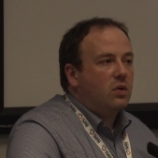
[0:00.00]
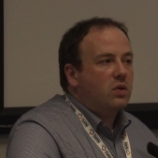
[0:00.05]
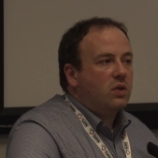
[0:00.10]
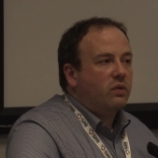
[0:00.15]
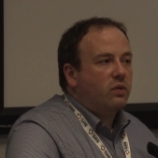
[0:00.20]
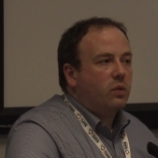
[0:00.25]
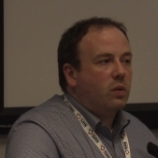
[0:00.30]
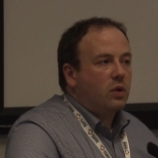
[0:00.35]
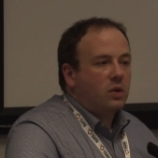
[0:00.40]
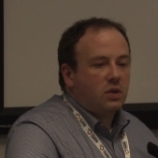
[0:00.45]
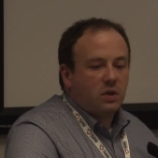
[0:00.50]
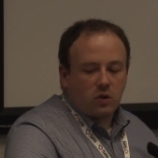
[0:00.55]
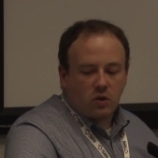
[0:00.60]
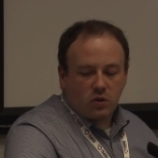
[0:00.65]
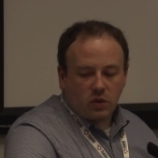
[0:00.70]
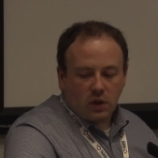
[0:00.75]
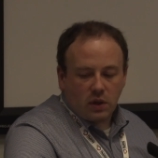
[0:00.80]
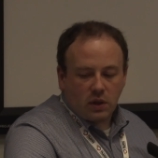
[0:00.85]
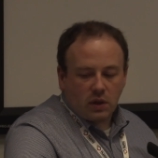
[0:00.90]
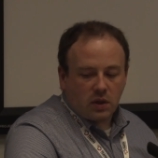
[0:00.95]
who's ever worked on a
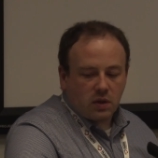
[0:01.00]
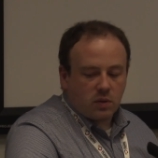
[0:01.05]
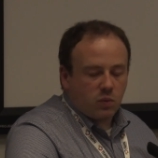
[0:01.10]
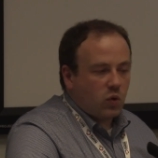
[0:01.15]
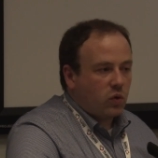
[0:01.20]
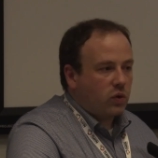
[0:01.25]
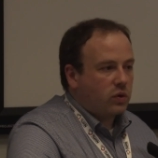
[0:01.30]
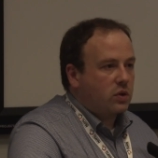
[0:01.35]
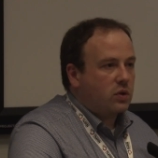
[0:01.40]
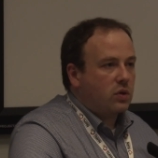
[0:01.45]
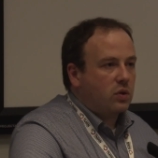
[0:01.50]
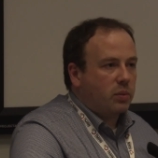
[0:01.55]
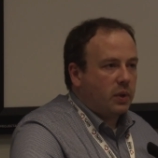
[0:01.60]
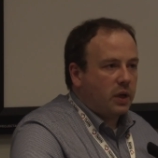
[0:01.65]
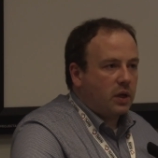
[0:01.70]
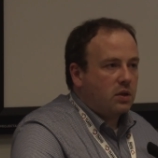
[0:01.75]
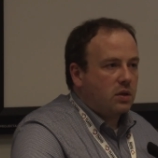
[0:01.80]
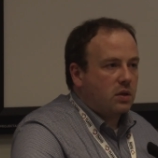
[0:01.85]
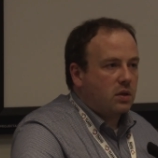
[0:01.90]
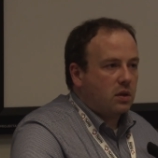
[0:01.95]
trial that has more than 2
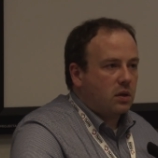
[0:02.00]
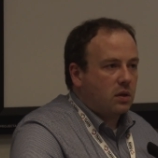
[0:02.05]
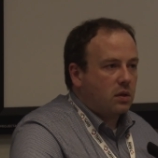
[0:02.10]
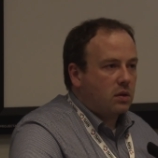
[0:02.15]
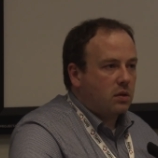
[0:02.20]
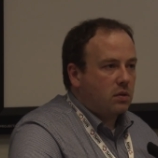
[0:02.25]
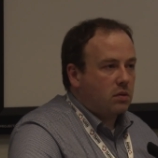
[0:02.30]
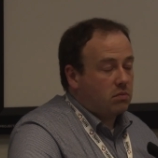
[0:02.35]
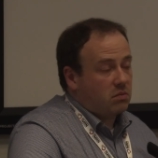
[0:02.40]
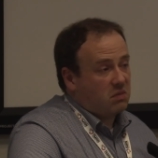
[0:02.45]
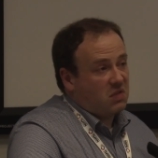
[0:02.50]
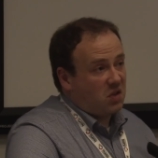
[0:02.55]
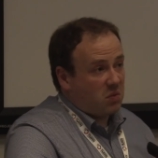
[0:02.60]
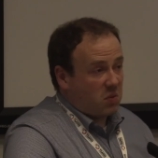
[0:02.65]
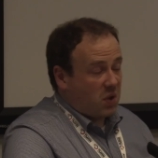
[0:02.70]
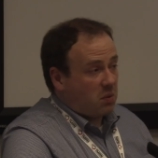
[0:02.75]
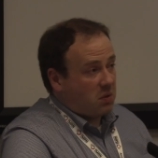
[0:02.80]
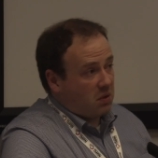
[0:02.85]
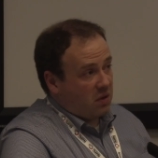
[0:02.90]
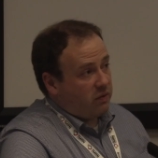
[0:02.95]
patients in it, or
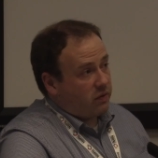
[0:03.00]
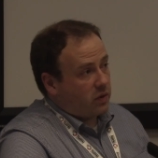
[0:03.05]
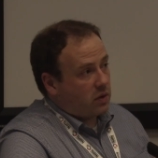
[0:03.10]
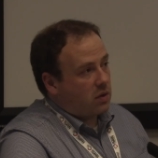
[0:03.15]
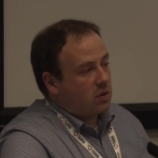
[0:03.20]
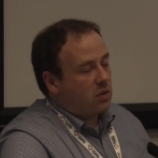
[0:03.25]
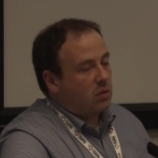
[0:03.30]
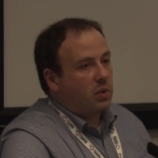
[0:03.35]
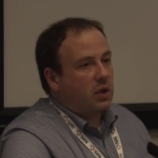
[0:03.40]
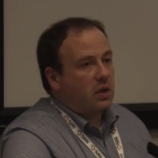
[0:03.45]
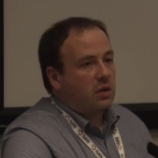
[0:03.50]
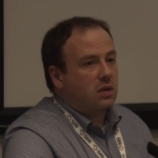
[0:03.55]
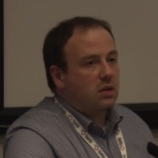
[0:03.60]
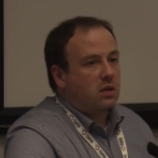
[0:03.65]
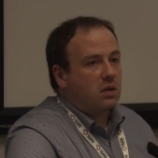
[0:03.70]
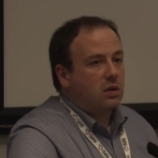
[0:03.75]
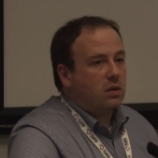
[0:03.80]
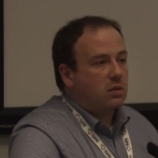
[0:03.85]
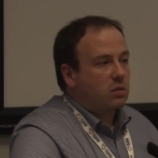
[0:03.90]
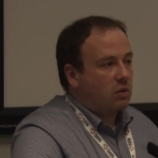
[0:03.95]
maybe even the 2
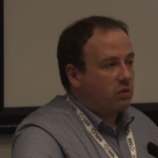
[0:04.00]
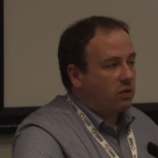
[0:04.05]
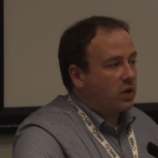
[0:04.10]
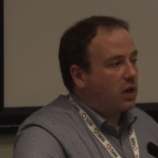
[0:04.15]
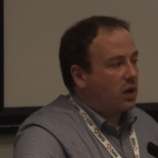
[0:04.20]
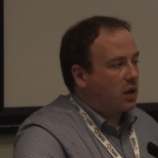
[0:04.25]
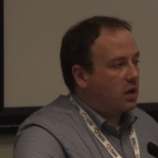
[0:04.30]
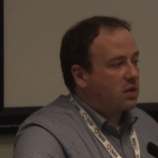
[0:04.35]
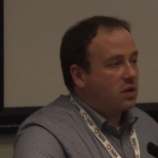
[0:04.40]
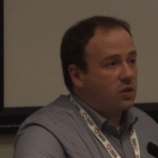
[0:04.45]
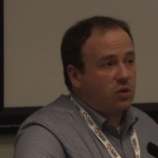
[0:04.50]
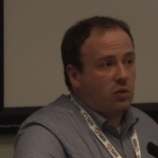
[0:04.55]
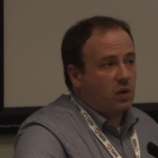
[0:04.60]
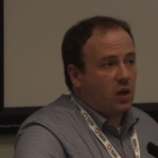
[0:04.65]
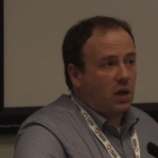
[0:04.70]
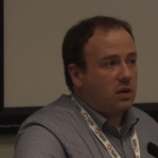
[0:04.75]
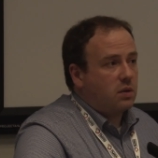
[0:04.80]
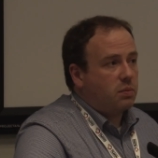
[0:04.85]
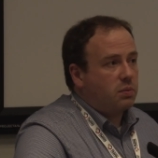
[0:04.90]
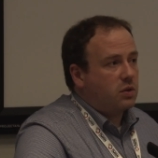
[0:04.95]
patients in it, will realise that you
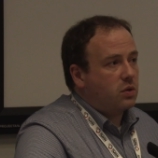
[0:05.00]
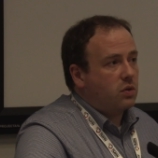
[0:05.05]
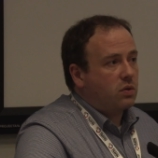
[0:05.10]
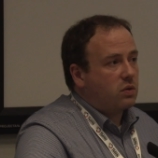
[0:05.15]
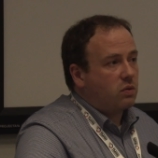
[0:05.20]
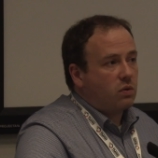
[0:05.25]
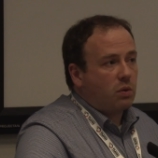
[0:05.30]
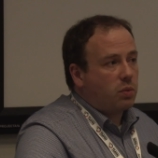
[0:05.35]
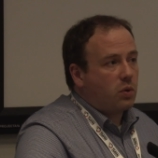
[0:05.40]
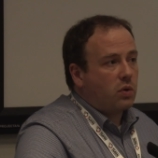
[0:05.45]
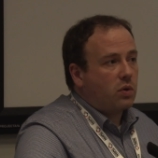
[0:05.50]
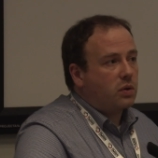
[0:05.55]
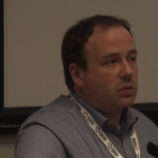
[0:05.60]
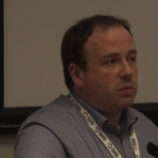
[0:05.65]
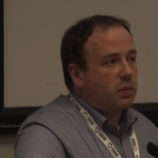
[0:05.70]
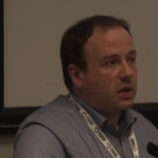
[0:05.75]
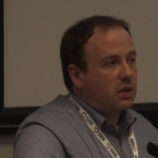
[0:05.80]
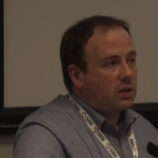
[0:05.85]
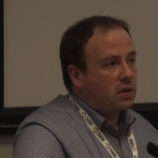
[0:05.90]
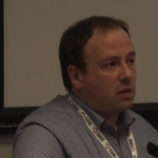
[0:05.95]
can't produce a
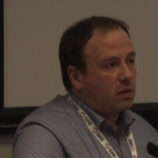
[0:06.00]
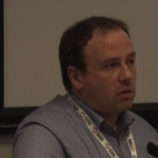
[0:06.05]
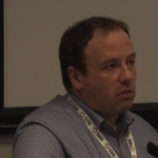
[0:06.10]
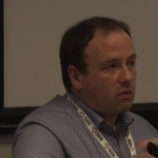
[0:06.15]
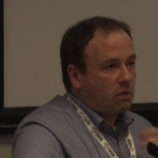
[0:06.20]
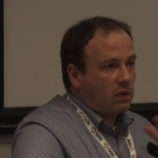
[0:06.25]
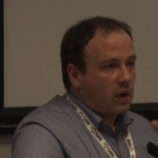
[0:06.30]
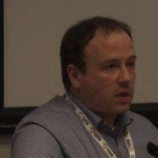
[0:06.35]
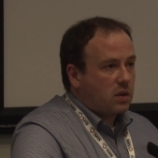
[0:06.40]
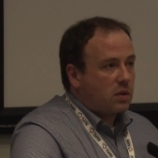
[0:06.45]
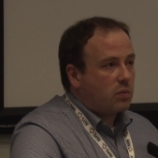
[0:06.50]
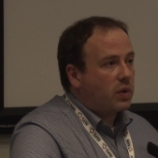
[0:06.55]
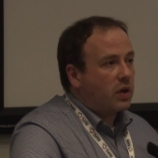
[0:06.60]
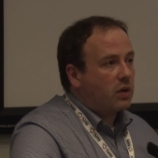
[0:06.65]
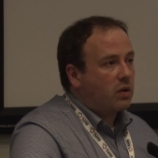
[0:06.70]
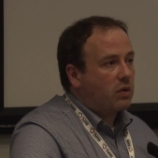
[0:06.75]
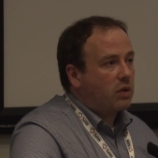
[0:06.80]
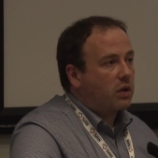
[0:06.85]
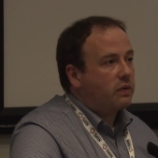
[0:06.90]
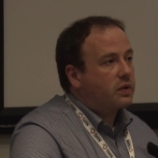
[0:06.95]
report based on random
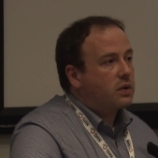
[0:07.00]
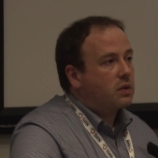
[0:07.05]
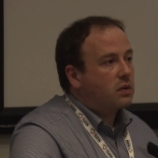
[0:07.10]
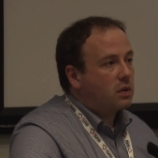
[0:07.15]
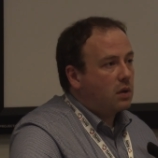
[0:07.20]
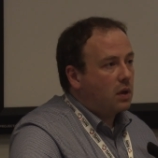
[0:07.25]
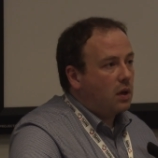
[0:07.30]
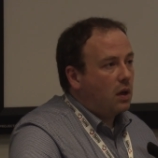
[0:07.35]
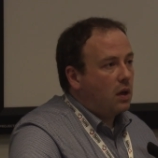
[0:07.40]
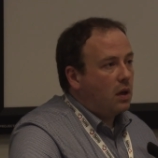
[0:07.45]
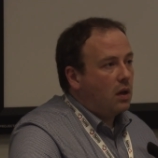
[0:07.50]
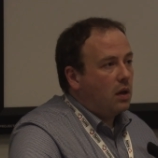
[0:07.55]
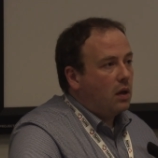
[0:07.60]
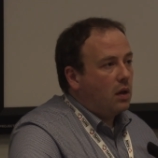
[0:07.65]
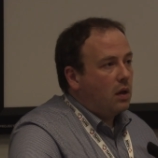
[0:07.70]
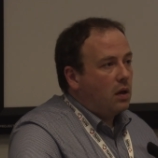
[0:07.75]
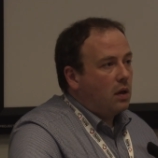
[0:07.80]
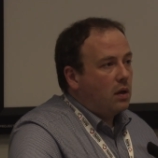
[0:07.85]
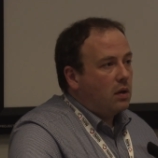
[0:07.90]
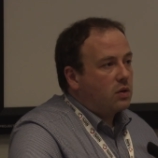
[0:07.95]
paragraphs.
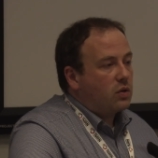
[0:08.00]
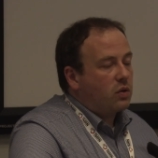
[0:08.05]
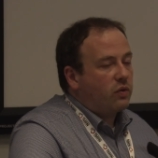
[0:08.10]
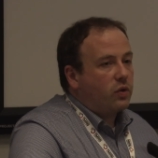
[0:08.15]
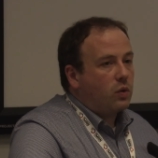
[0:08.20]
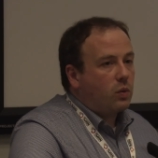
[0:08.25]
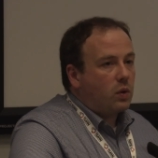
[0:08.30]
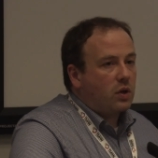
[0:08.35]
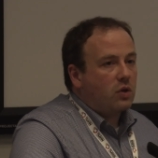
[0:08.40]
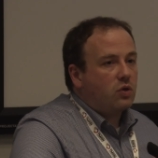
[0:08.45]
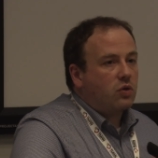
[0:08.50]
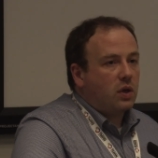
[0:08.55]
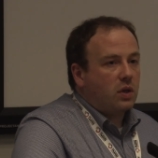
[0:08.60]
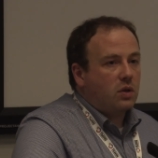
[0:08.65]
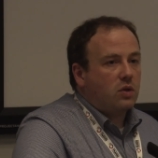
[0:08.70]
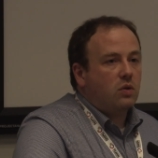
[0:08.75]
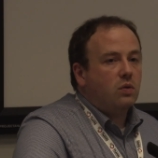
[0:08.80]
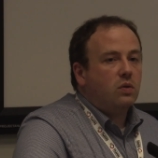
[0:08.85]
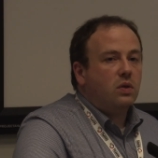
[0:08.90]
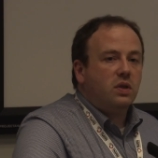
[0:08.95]
So if you want to try
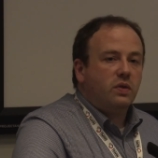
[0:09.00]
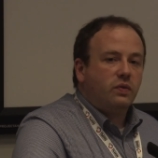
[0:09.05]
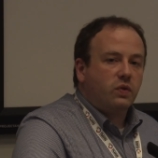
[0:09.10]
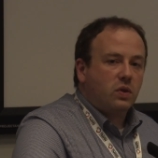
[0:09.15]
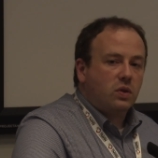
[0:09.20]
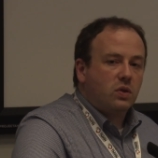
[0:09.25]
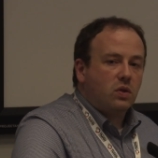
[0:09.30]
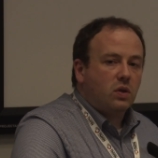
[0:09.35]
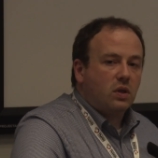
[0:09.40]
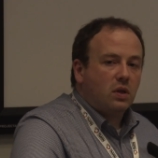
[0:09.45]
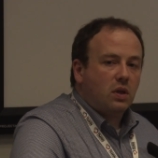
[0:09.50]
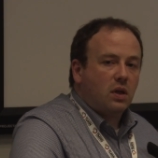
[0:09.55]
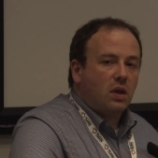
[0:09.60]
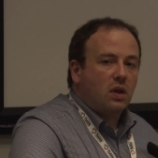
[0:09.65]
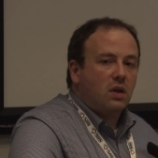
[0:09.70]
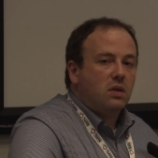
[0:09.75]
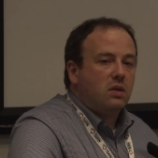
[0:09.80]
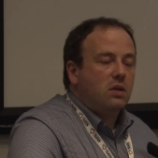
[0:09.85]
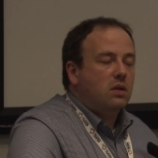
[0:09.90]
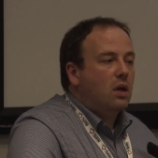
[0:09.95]
and do this for a study that
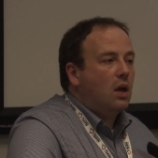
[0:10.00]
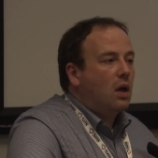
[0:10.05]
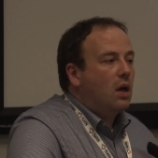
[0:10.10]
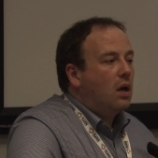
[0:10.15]
has